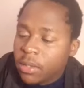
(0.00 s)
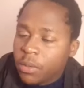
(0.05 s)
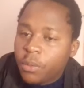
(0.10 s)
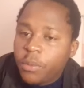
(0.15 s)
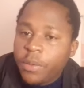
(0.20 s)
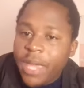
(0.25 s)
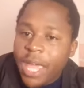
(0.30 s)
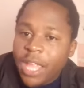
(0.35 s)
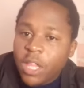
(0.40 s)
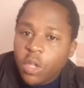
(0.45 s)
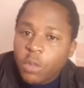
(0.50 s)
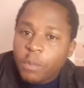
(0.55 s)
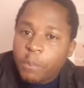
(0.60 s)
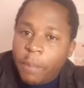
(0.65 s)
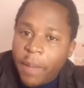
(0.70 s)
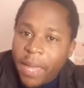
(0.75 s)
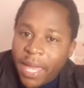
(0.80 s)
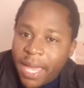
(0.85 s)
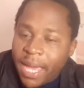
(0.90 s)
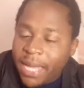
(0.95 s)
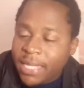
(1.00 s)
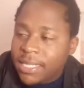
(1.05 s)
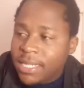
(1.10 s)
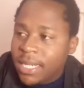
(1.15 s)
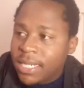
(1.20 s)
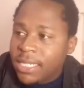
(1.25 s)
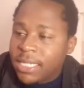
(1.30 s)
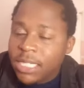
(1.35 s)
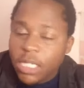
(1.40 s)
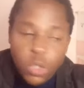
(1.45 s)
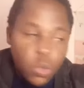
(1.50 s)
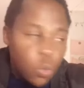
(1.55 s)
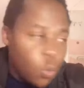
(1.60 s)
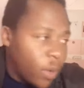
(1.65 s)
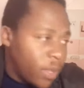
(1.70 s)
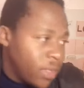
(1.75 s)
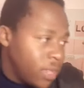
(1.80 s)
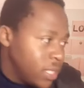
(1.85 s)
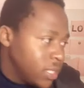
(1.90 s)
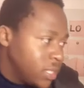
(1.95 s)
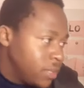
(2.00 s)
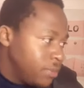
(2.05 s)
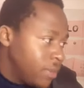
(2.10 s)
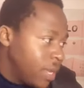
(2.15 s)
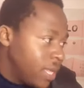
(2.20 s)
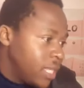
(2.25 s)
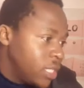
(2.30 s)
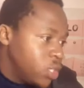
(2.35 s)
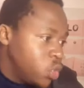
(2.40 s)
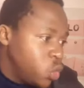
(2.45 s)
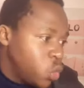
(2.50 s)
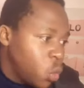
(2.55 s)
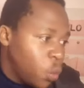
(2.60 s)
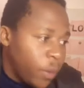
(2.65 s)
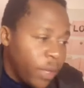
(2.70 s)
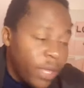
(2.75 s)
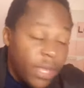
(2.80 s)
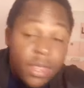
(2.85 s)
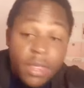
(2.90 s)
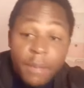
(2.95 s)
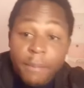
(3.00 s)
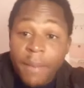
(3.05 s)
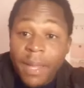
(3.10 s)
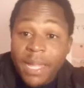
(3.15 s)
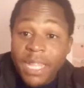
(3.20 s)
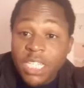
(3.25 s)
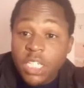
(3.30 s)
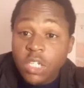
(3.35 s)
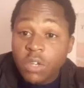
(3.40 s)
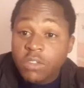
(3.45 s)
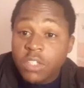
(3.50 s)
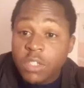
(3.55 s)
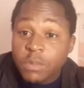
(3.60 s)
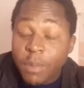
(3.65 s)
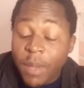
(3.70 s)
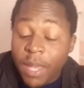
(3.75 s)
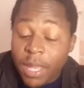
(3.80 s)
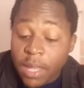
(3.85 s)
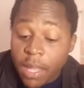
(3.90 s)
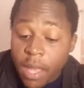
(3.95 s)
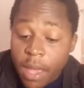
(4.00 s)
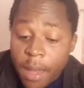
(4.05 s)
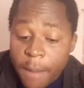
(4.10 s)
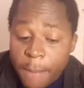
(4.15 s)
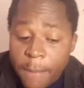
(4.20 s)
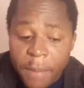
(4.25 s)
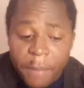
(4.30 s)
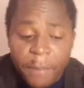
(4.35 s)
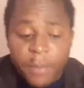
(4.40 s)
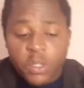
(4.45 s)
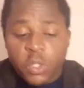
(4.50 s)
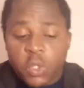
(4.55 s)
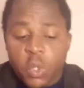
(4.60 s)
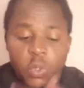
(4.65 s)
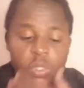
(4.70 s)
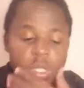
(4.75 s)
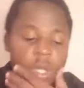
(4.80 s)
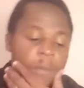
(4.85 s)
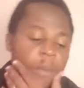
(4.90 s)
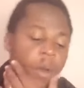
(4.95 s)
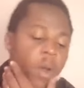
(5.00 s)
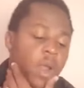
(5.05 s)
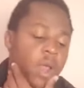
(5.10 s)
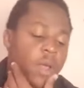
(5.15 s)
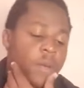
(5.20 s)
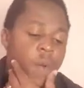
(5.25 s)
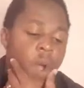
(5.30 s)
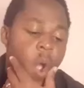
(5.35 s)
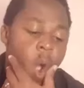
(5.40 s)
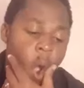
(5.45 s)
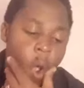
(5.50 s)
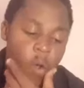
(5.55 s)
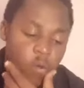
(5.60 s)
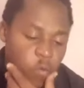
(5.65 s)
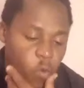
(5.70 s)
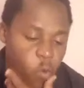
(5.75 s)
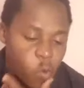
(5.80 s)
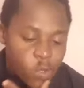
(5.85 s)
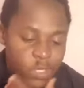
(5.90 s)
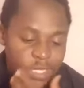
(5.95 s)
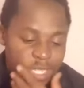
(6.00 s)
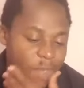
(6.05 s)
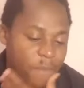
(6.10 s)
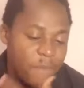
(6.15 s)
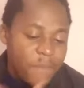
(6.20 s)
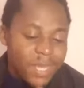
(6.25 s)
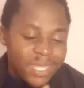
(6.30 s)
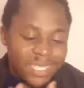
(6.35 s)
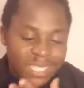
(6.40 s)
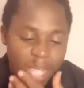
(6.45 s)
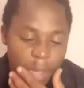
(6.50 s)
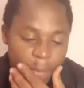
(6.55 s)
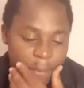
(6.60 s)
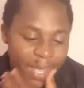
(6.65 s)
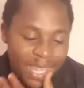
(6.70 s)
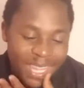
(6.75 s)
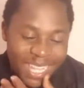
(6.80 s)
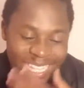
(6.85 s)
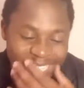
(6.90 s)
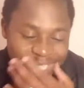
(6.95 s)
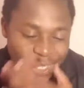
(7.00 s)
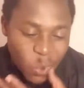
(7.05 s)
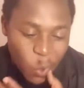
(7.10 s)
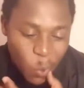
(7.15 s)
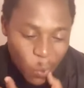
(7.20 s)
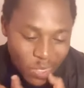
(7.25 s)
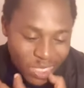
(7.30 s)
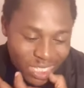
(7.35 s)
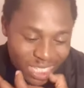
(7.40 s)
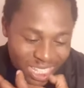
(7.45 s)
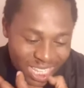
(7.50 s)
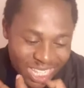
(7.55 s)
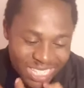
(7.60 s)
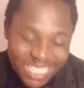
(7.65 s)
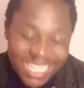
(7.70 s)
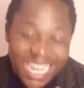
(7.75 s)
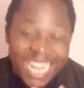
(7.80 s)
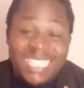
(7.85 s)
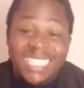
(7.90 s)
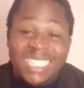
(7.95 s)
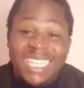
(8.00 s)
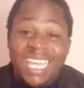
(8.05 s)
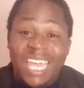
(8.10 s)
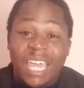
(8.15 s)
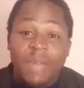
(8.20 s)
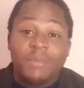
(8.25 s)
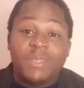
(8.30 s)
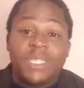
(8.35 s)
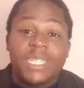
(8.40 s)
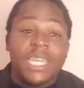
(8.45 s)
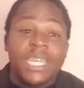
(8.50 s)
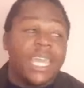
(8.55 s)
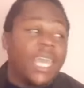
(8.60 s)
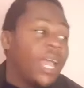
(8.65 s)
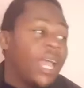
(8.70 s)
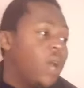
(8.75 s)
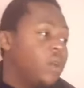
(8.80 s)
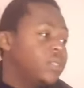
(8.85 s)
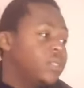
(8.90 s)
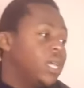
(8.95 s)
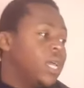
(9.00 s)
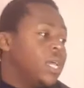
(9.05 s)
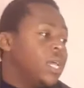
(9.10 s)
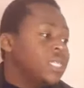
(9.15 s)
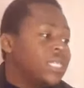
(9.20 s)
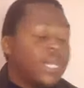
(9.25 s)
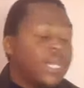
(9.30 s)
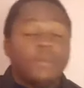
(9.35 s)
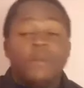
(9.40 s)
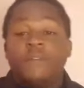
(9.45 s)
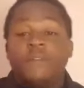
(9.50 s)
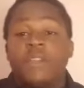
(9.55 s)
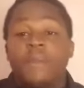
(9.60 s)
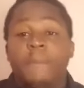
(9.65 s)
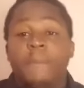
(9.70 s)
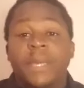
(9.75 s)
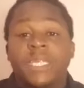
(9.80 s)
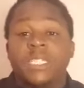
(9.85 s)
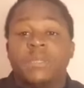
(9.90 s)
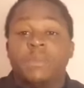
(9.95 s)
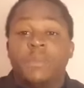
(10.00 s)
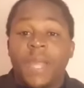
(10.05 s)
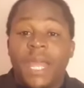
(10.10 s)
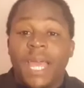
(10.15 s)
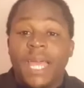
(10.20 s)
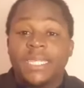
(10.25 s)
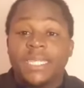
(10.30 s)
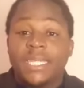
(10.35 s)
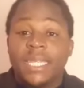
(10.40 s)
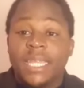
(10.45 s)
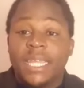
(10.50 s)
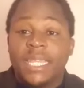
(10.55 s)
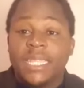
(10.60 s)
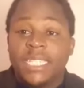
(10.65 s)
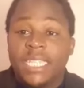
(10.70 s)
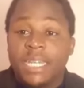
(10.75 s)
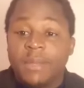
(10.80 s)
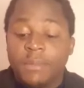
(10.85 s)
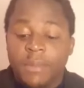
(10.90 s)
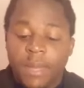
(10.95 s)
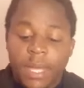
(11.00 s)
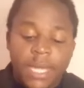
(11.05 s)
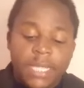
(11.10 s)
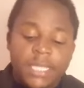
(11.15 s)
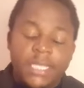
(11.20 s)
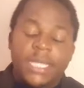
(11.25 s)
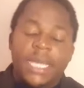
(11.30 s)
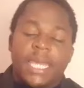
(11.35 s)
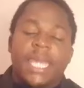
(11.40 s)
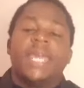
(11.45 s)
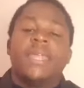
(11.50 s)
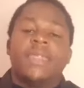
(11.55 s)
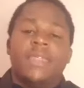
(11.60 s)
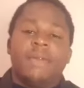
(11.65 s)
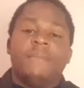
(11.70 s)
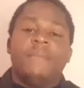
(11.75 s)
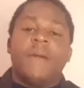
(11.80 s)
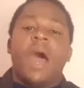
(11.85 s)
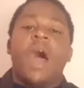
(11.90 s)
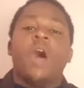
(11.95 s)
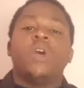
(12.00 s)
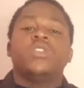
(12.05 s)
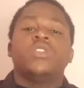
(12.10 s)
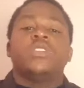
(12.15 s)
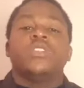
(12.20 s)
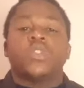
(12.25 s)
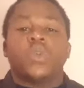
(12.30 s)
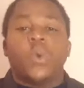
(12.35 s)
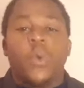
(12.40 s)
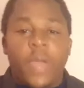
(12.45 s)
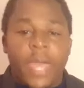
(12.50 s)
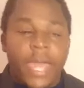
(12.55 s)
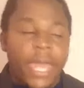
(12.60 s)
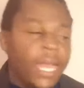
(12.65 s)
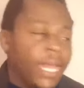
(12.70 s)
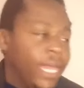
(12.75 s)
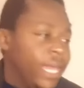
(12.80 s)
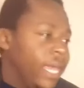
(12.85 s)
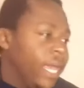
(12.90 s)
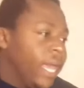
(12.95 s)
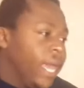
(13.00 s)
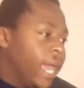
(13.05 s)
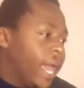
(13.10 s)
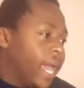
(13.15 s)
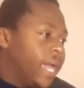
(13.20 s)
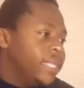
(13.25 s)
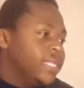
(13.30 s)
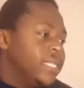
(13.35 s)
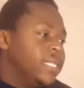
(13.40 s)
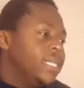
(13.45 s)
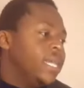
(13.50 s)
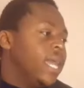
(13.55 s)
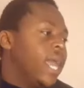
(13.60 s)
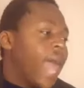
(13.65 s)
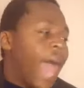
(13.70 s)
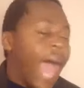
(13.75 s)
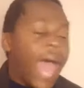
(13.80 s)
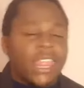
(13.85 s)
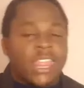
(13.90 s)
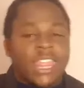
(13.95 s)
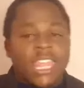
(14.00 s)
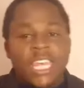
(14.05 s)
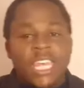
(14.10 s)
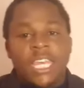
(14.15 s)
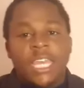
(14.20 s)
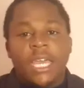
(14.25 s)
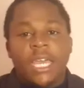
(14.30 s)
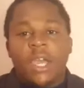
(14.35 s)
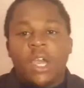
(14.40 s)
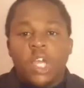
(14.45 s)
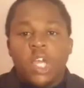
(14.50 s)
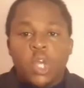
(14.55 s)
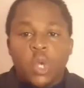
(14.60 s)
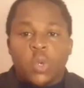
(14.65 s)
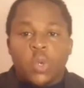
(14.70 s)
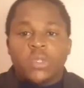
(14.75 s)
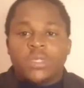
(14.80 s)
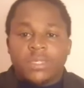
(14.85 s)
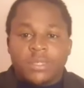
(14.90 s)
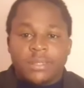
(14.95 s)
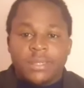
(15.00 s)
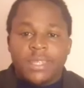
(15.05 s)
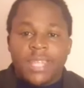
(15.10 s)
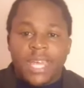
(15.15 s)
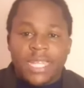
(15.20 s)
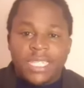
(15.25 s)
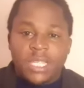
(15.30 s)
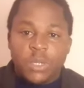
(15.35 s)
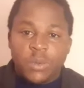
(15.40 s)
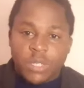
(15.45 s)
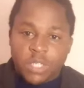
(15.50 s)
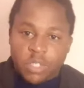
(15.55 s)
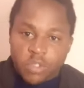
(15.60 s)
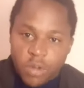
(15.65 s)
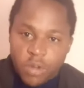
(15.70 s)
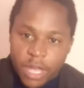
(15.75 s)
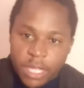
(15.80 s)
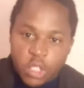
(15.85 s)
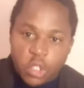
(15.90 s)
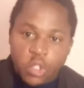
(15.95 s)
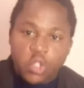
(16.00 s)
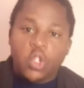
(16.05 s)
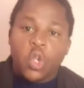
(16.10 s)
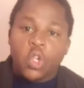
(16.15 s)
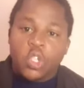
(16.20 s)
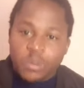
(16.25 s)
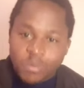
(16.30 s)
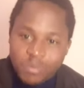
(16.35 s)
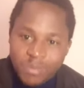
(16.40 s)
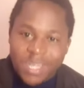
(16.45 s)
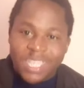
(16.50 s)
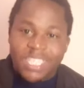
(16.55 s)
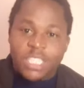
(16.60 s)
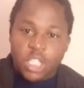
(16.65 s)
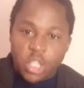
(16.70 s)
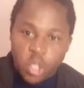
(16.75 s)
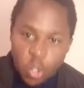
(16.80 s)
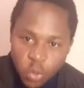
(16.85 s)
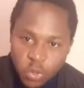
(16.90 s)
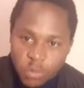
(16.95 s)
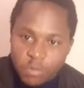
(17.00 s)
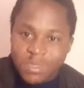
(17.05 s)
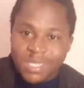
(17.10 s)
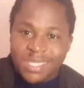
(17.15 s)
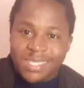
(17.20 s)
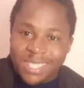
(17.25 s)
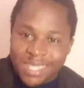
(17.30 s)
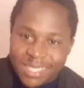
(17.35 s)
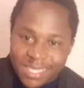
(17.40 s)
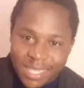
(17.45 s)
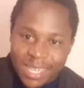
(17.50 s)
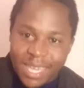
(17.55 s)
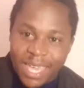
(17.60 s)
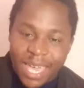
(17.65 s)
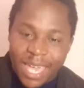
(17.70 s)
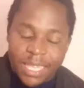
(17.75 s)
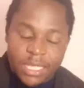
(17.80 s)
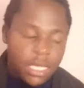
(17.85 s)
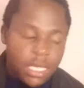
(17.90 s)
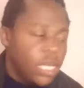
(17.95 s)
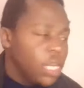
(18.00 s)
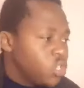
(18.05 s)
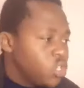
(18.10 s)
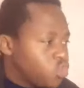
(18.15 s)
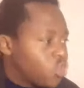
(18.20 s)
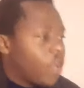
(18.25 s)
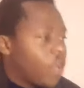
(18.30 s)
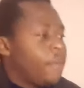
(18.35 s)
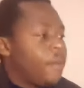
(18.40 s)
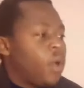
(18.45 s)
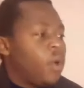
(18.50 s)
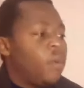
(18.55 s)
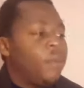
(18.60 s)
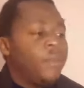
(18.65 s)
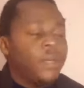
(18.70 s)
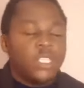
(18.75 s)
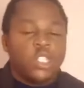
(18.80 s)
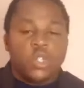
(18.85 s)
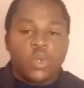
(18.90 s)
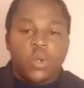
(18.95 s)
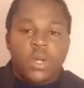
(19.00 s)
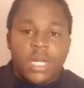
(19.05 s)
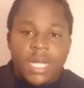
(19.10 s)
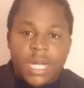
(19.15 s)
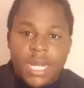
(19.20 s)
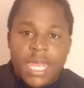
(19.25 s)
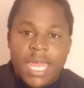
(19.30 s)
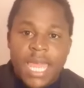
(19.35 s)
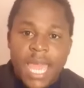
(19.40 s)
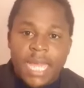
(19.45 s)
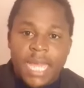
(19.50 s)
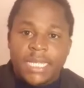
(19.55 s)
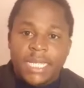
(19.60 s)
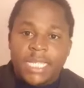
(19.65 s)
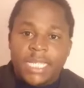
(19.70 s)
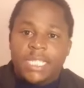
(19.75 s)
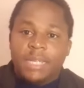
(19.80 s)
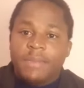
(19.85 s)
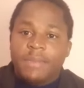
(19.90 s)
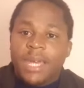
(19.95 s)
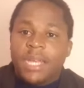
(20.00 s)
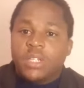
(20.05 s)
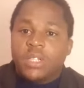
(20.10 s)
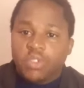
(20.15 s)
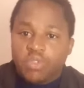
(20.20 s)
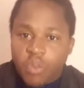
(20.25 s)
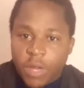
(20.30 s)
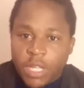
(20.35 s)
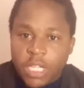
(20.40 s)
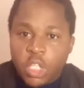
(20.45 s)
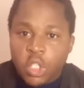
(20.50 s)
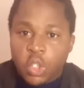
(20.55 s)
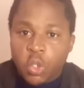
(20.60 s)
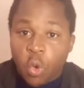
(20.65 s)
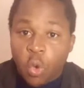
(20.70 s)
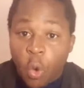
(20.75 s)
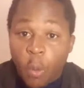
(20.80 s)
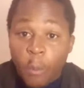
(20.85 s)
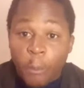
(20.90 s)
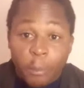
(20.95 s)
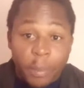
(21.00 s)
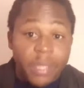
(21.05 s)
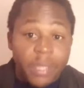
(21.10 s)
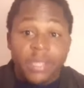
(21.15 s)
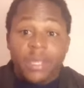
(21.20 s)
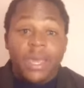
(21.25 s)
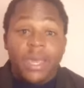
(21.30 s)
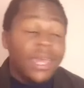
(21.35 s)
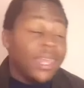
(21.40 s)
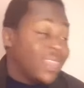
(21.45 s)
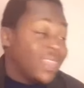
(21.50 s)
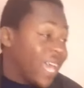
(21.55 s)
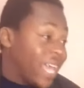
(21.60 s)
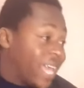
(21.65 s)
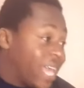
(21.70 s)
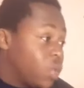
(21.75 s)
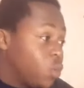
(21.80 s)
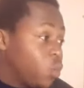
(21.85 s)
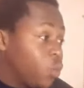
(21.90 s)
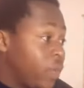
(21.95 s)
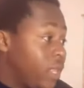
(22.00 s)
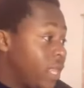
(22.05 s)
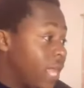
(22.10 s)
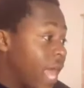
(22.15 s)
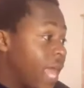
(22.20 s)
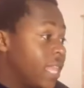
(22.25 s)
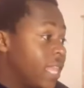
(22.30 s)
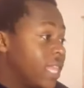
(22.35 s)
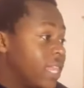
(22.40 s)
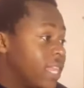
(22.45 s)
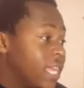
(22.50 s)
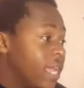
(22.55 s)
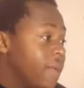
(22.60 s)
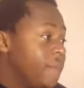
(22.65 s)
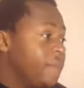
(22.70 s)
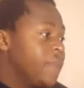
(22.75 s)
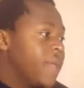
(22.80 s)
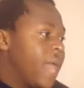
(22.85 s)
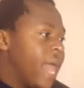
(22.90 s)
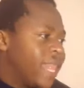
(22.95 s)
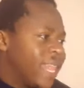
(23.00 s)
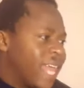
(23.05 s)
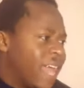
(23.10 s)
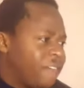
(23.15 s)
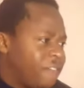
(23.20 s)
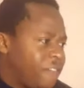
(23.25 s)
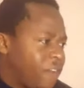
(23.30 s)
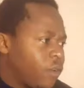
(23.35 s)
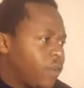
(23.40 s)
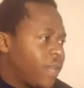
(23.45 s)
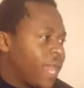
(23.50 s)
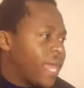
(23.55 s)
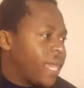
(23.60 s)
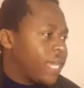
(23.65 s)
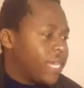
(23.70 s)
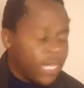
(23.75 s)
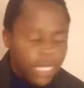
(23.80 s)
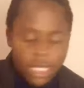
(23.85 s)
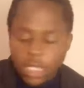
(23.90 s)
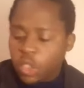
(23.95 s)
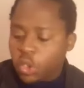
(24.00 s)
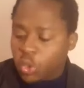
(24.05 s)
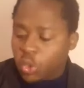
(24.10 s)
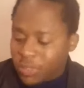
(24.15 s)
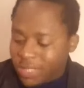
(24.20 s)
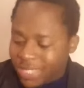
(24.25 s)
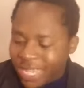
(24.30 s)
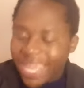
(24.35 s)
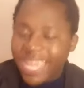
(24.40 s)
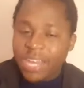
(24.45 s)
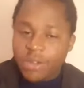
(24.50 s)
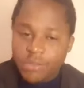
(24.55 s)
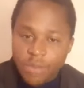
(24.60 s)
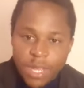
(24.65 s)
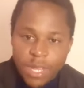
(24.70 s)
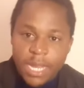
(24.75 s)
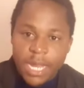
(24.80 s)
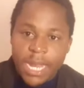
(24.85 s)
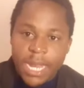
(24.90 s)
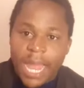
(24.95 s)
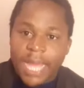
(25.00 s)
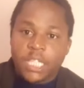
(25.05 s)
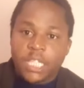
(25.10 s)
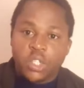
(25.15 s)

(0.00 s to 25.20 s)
we are not paying attention to what this man is doing, the manager of Spain. People talked about him. Of course, he messed up and he saw it in this last game, taking out some of the best players in the team, taking them out so early. And I think you could see that he was trying to not make those mistakes again. Try by all means to create a team that is ready to compete, that can win anything. And I felt like today, he really